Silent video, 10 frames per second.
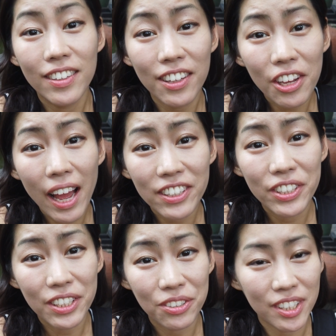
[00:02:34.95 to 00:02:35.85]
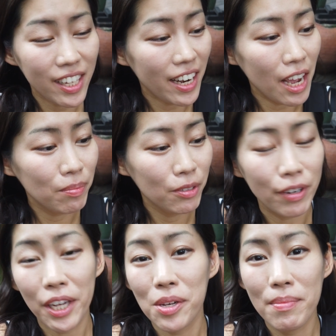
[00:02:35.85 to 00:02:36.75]
another accessory that I've been
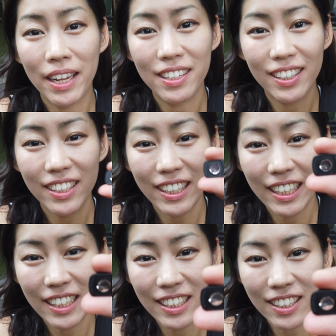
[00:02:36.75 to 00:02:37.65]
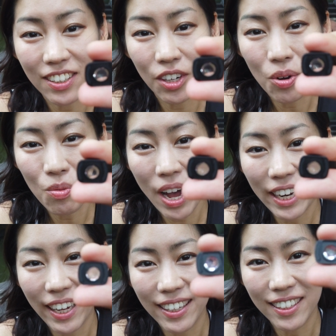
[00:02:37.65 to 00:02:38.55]
recommending is the
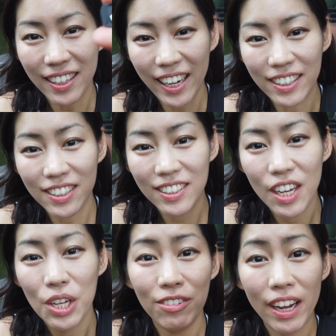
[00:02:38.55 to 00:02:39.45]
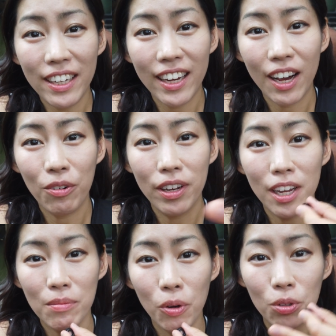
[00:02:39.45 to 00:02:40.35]
wide angle lens. Right now when
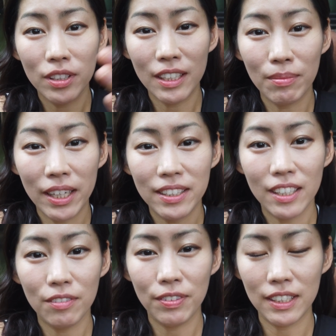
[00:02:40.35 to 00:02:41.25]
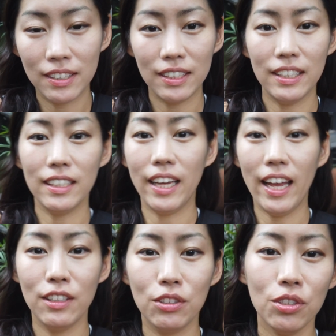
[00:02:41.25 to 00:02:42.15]
I'm holding my selfie stick,
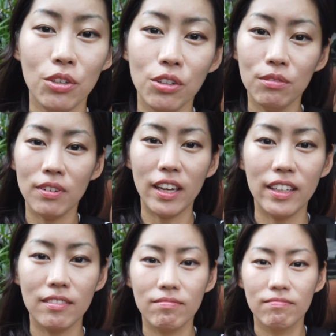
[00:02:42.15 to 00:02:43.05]
it's sort of like,